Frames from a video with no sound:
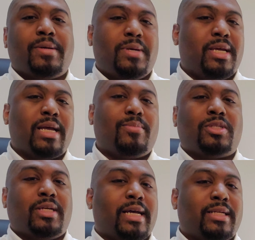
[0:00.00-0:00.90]
being able
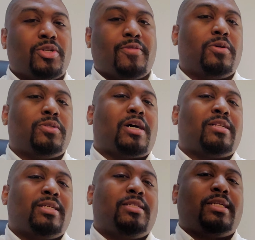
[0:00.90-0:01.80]
to get sort of those
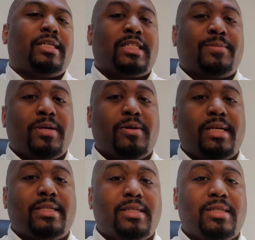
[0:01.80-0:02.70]
authentic
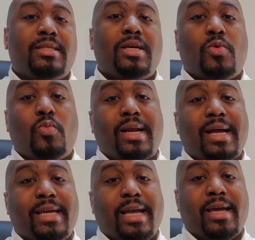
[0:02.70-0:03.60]
experiences when I
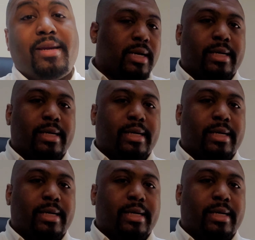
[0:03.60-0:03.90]
can.